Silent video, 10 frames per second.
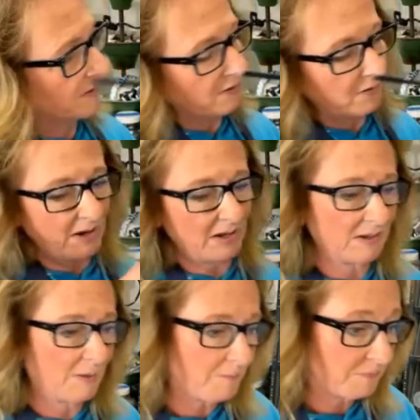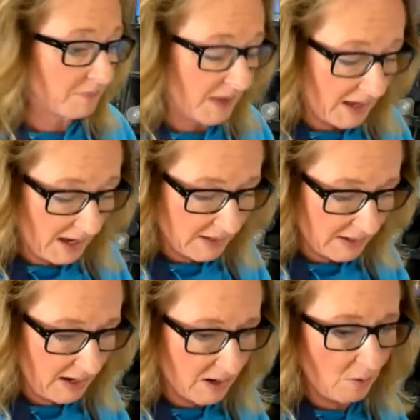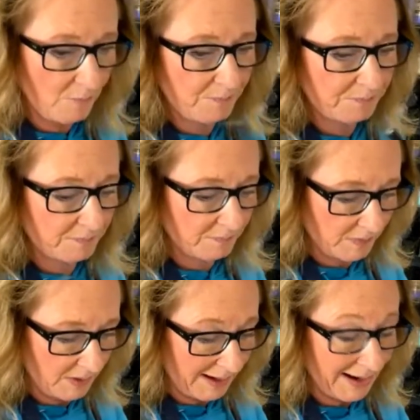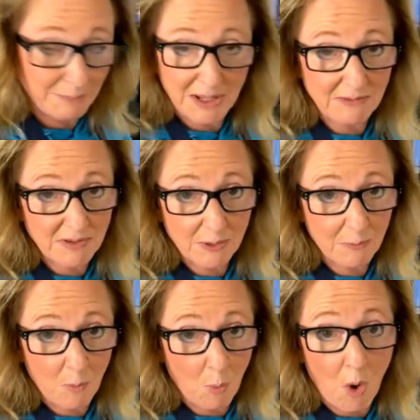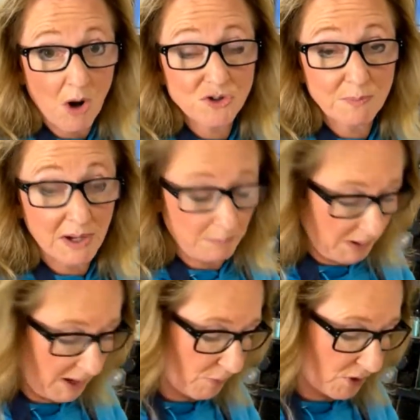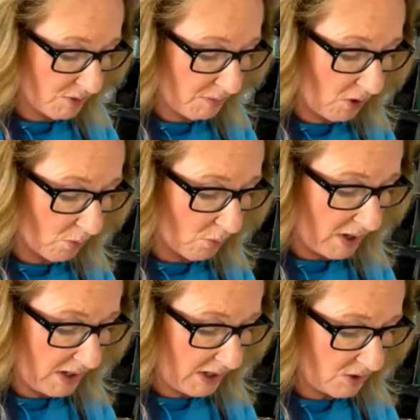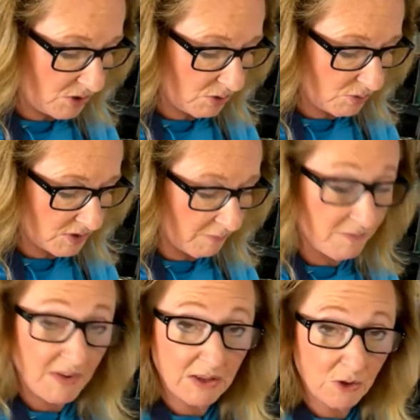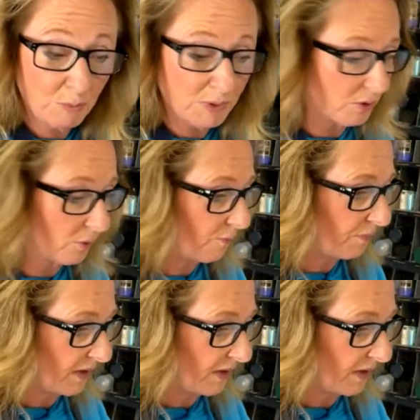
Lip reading: All right. And now I'm not even going to wash my paintbrush. I'm going to go right into some Phthalo Blue